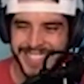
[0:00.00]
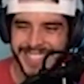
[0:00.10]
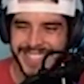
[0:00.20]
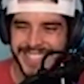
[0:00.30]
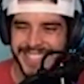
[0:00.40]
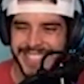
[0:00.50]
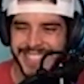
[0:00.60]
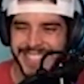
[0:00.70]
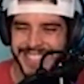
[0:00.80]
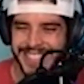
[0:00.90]

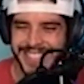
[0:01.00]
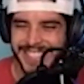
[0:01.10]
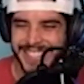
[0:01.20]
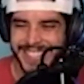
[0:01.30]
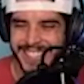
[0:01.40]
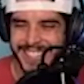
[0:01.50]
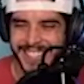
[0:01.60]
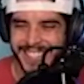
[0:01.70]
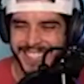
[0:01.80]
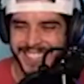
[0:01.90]

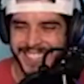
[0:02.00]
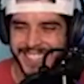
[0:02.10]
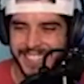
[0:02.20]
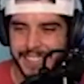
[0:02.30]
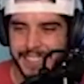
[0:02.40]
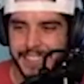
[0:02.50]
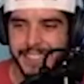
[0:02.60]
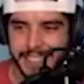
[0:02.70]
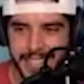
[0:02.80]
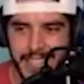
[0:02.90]

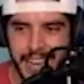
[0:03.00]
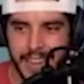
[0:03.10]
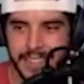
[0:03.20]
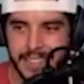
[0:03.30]
[no speech]